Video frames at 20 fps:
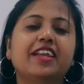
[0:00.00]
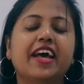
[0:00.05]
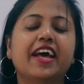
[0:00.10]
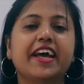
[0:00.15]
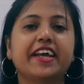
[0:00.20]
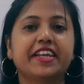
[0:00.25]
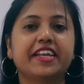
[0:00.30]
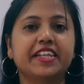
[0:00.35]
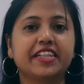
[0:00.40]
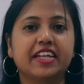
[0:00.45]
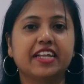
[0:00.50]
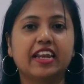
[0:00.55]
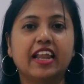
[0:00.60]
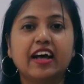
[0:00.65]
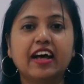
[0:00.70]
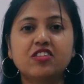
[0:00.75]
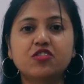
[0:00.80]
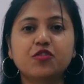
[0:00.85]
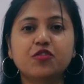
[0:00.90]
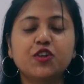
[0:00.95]
and in the
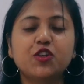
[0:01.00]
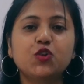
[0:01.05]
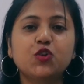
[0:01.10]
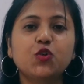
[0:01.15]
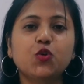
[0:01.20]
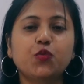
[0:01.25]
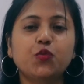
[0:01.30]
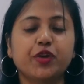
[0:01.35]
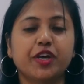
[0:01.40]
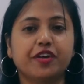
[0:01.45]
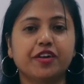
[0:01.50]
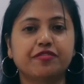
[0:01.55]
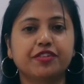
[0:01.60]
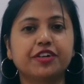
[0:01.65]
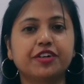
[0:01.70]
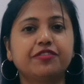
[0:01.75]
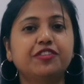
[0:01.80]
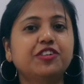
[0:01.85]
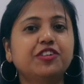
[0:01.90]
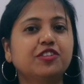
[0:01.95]
last video we have
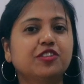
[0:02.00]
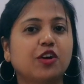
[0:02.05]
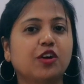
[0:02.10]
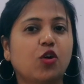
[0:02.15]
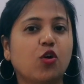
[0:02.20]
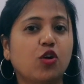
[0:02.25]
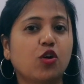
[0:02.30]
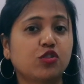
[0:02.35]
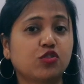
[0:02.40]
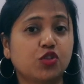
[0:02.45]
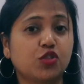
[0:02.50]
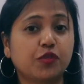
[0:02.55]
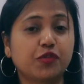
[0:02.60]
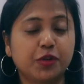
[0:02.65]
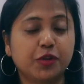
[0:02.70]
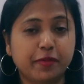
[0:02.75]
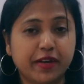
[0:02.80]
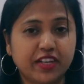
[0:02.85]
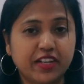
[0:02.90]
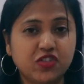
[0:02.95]
covered the cost of
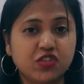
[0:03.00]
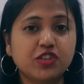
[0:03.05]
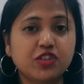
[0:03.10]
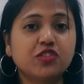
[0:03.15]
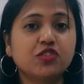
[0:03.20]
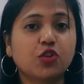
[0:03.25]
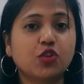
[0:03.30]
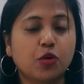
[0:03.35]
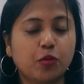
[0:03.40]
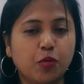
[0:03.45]
debentures or